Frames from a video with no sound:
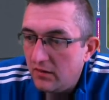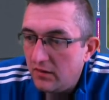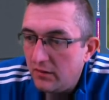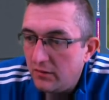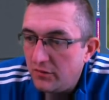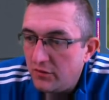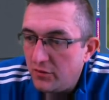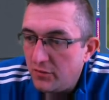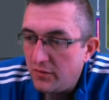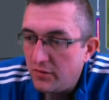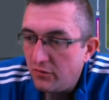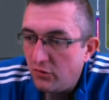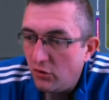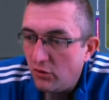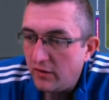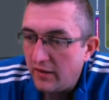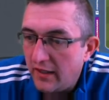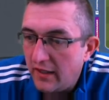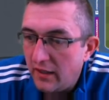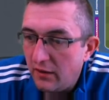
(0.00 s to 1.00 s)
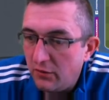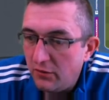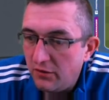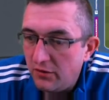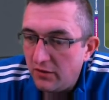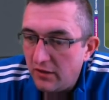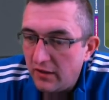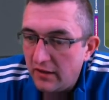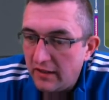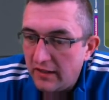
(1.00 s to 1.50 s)
Now he should be rolling it out,
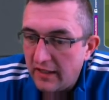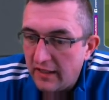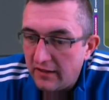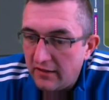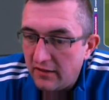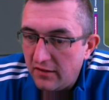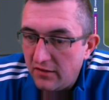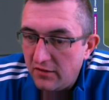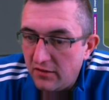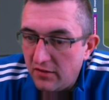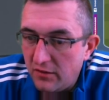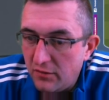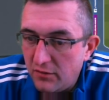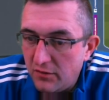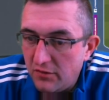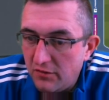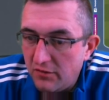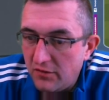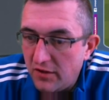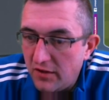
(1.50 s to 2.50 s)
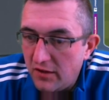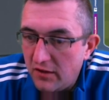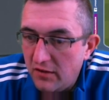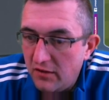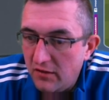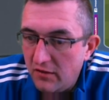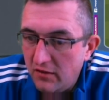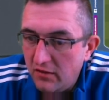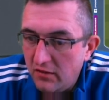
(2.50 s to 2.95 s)
and he kicked it, so that was irritating.